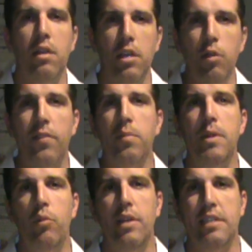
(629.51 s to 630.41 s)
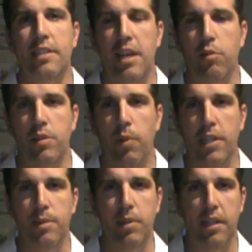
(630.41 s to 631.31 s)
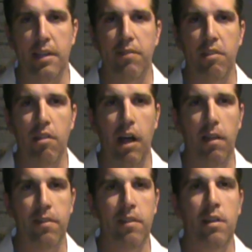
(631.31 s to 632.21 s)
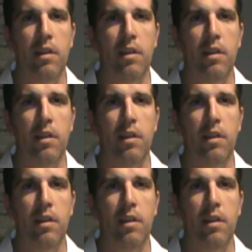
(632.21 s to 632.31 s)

you have to be willing to take responsibility for your health.